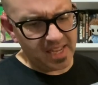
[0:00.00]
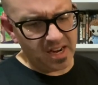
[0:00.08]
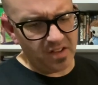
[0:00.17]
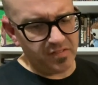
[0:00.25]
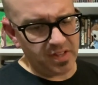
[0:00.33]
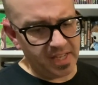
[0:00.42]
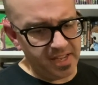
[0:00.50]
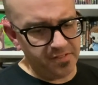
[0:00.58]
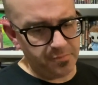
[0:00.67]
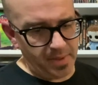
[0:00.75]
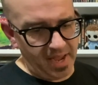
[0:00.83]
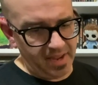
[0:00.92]

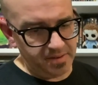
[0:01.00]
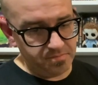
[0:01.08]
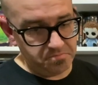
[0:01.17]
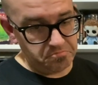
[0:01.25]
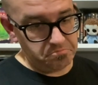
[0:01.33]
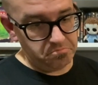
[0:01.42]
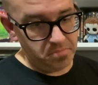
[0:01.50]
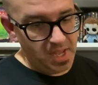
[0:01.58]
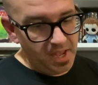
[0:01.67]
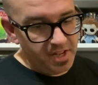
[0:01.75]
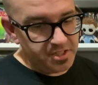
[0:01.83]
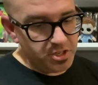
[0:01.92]
Leave Man.
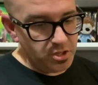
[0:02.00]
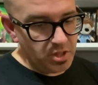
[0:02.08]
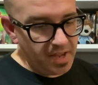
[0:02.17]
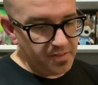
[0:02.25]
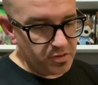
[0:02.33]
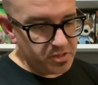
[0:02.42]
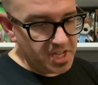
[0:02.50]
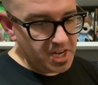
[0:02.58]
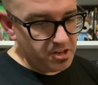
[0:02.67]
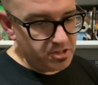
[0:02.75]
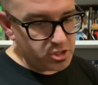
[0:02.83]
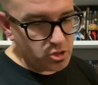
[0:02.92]
Too Late for
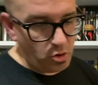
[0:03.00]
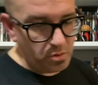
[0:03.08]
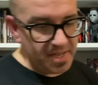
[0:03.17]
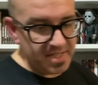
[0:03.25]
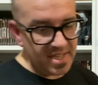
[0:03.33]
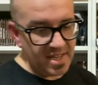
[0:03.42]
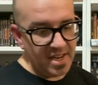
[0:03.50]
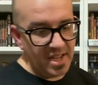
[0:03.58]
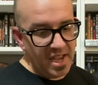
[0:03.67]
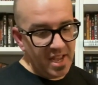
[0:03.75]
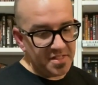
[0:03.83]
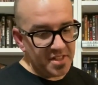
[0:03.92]
Tears, Tormented,
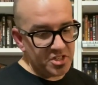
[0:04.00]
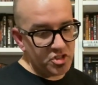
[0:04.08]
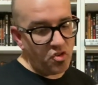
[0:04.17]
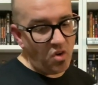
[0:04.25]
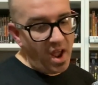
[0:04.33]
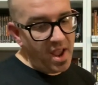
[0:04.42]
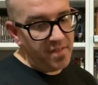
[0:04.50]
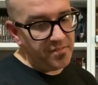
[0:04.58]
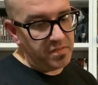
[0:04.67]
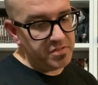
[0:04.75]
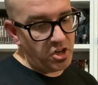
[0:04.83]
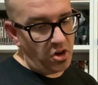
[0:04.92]
The
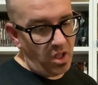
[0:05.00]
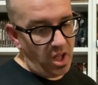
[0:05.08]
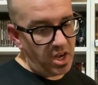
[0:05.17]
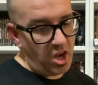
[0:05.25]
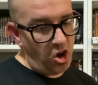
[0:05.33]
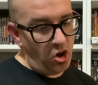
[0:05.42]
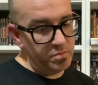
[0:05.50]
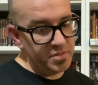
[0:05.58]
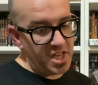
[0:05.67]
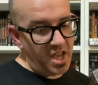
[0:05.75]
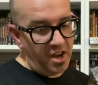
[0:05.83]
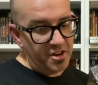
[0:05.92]
Triumph of Sherlock Holmes,
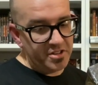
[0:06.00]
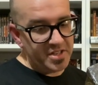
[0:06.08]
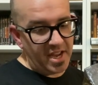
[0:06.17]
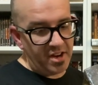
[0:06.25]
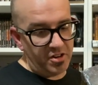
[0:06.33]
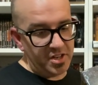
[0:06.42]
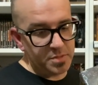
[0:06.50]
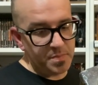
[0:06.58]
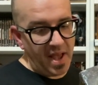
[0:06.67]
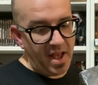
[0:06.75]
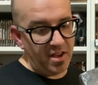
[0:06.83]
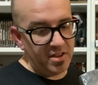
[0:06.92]
The Undertaker and His
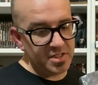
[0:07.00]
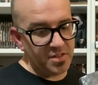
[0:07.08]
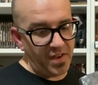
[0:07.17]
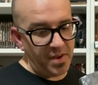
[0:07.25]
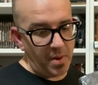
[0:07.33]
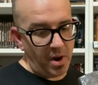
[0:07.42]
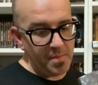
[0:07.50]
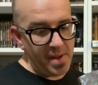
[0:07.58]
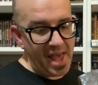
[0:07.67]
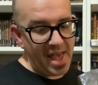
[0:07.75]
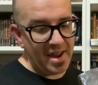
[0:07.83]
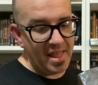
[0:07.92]
Pals, The Vampire
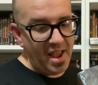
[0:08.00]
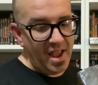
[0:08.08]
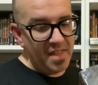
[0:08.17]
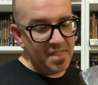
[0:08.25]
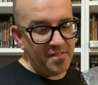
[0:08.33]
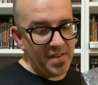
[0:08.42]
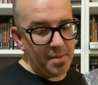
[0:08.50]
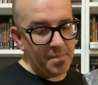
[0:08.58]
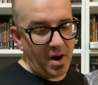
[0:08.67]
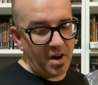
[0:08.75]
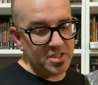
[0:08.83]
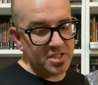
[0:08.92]
Bat, The
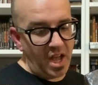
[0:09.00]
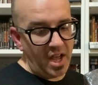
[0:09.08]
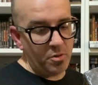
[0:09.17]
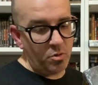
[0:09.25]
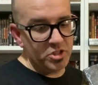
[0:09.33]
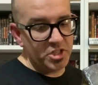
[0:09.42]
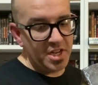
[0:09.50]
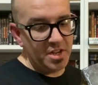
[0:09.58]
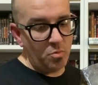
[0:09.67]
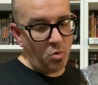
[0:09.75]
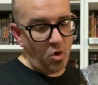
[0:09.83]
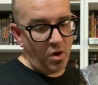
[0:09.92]
Vampire's Night Orgy,
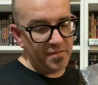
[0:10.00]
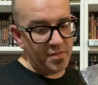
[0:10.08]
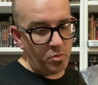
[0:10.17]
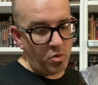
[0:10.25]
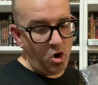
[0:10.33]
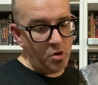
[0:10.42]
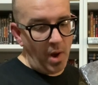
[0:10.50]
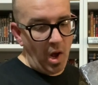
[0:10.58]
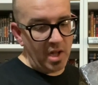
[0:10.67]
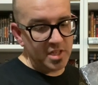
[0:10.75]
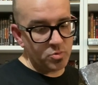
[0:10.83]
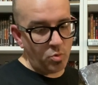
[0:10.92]
War of the
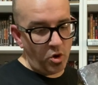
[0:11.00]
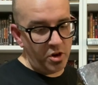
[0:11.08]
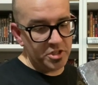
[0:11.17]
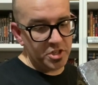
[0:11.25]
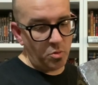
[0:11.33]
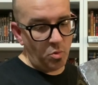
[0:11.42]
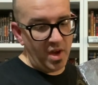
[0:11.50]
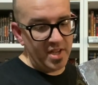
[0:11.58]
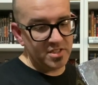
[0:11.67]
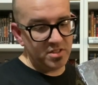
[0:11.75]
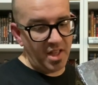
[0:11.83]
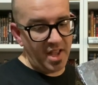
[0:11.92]
Robots, Warriors of the
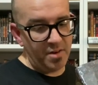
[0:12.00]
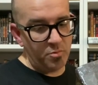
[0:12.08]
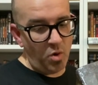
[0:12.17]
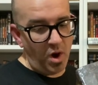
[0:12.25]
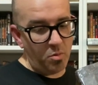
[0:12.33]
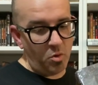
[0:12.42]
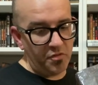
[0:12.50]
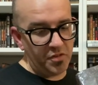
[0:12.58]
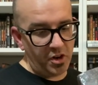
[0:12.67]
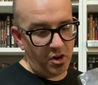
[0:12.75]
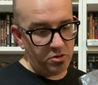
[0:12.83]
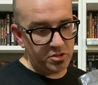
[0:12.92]
Wasteland, Werewolf
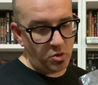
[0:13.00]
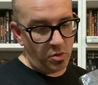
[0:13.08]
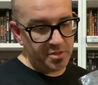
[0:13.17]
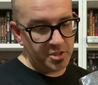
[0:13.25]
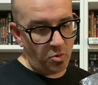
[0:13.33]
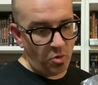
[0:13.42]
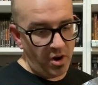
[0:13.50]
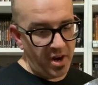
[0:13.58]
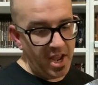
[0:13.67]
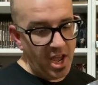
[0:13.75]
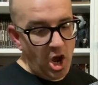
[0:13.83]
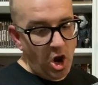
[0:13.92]
in a Girl's
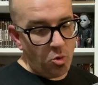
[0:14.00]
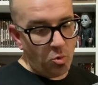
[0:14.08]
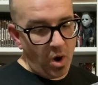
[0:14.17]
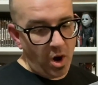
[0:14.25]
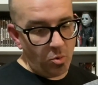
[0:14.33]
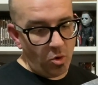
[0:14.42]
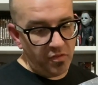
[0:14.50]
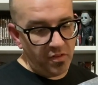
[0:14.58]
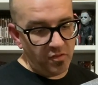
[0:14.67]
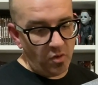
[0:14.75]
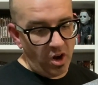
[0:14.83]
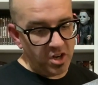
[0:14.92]
Dormitory, Werewolf
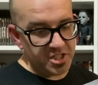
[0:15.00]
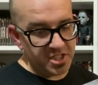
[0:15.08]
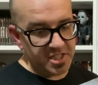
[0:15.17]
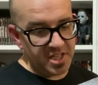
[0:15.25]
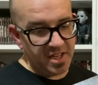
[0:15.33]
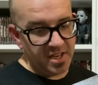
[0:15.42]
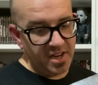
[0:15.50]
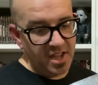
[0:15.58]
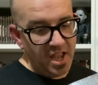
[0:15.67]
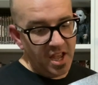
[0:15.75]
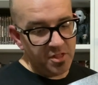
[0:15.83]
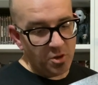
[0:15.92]
of Washington,
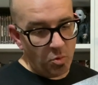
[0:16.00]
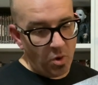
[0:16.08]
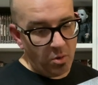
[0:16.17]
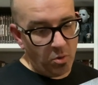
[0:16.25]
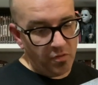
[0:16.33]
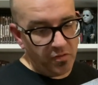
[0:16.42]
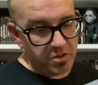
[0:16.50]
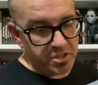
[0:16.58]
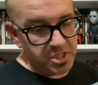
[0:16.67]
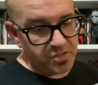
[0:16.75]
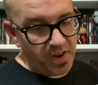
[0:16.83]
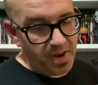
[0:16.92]
The Werewolf
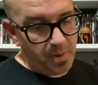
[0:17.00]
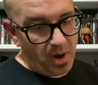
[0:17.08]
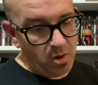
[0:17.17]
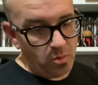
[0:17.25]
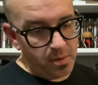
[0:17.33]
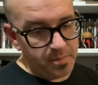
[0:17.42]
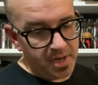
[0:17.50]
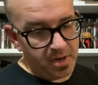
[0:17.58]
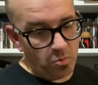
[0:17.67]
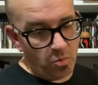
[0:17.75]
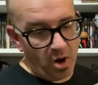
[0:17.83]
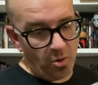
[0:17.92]
vs. Vampire
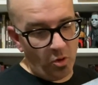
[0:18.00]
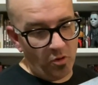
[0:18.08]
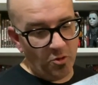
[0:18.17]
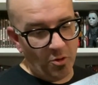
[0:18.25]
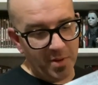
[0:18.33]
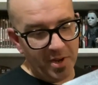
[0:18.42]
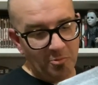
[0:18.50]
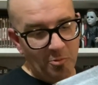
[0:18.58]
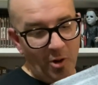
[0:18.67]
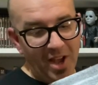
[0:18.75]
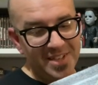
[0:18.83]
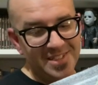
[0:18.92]
Women, Werewolf Woman,
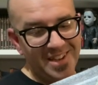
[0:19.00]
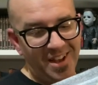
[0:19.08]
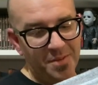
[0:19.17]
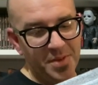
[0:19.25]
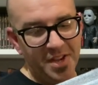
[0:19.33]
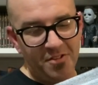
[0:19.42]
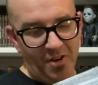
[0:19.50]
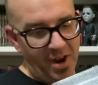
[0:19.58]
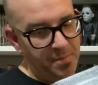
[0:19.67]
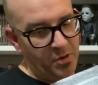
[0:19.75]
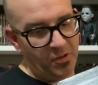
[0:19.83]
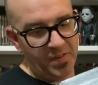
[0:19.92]
White Zombie,
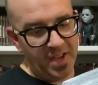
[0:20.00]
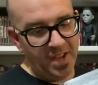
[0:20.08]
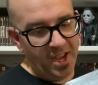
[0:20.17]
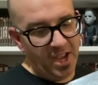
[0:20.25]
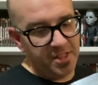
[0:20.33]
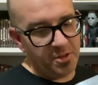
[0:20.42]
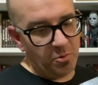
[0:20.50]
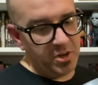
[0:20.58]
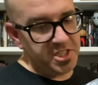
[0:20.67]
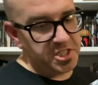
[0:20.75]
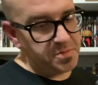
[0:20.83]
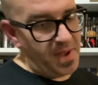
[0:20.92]
great movie, The
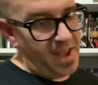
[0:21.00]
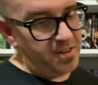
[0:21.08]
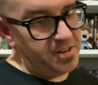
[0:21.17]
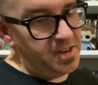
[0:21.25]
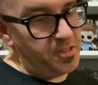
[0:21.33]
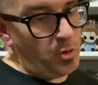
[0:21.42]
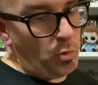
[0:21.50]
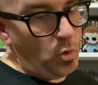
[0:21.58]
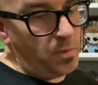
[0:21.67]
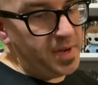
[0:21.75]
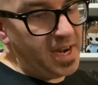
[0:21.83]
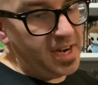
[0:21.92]
Witch's Mountain, The
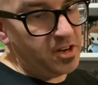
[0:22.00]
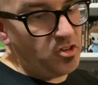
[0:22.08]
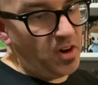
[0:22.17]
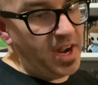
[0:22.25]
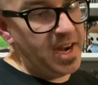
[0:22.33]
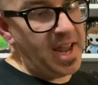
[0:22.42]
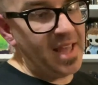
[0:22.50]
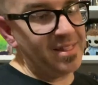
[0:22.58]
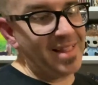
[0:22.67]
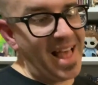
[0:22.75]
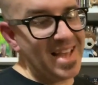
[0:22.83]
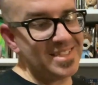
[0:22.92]
Woman in Green, and
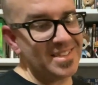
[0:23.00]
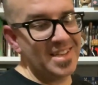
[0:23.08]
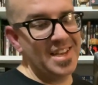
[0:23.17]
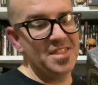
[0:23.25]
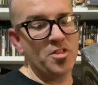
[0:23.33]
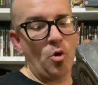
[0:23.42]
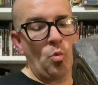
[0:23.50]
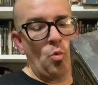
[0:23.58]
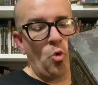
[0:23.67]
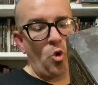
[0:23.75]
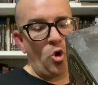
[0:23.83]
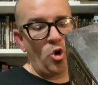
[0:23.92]
lastly, The
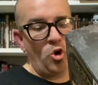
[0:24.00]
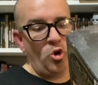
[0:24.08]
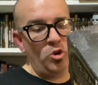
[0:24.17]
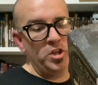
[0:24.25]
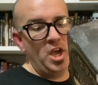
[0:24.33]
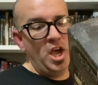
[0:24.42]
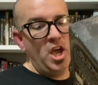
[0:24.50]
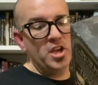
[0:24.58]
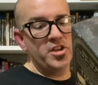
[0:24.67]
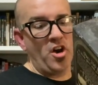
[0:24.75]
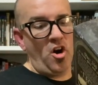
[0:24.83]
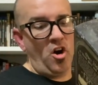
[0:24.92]
World
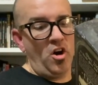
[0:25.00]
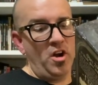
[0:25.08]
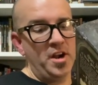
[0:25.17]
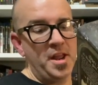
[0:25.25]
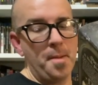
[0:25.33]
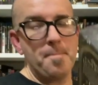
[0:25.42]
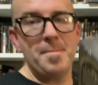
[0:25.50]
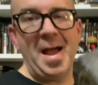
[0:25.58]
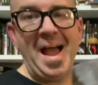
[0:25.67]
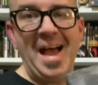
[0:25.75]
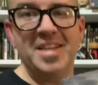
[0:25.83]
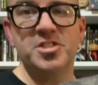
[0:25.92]
Gone
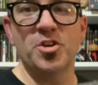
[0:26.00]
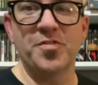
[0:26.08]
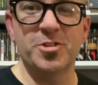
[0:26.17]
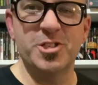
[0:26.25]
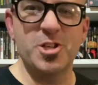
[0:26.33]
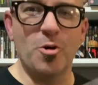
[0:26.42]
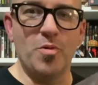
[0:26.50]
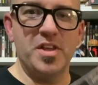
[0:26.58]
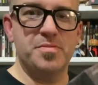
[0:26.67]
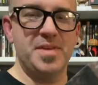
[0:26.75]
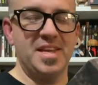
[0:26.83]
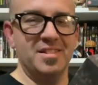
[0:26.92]
Mad. So if you're still
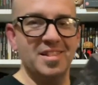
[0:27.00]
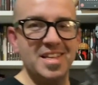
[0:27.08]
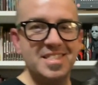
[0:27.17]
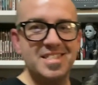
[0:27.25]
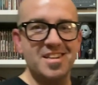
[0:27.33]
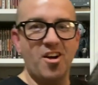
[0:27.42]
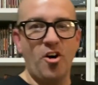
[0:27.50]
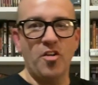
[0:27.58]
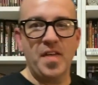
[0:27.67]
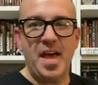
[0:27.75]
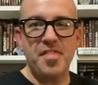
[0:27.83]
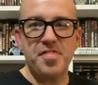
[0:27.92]
with me and listen to all
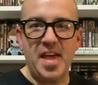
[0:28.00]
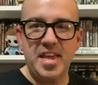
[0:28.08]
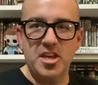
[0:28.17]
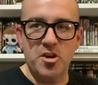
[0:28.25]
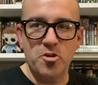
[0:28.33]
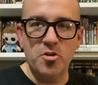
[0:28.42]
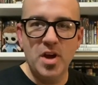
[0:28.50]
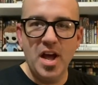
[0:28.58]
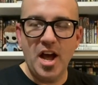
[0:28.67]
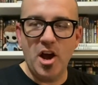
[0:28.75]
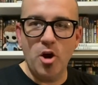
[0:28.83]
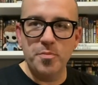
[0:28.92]
that, thank you.
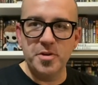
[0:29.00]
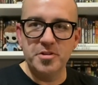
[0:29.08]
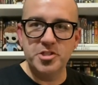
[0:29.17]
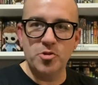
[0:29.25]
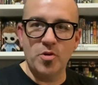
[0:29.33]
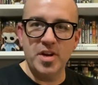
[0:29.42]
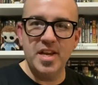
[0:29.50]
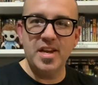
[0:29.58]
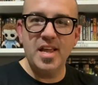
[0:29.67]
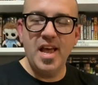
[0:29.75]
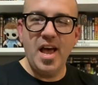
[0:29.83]
I hope you enjoyed it.